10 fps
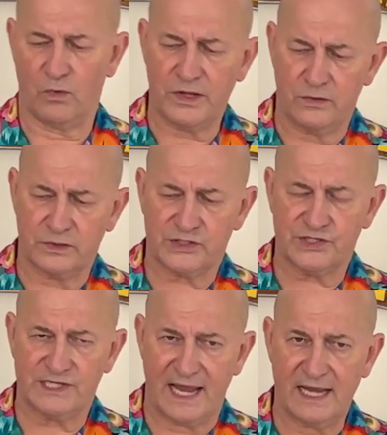When you
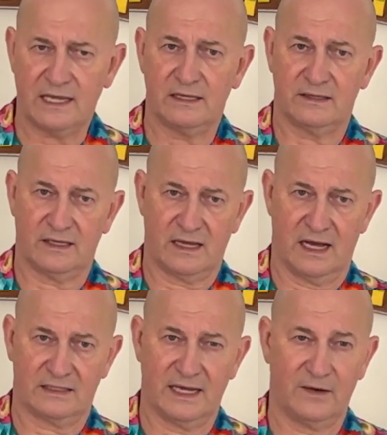shake the
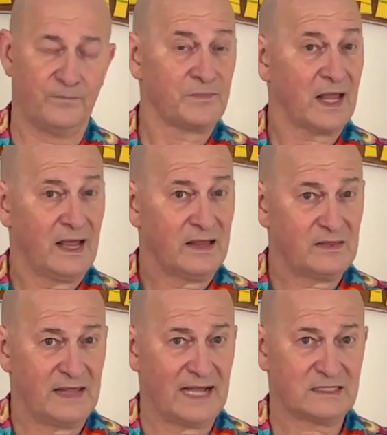cocktail,
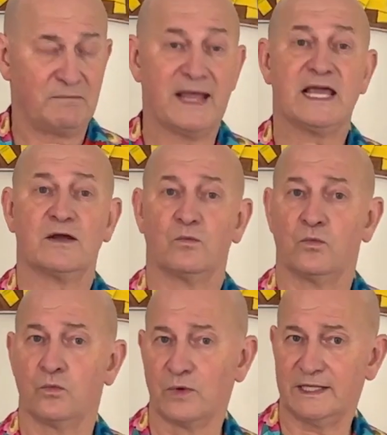that's making it
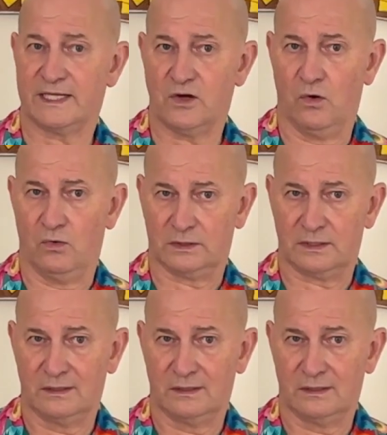really cold.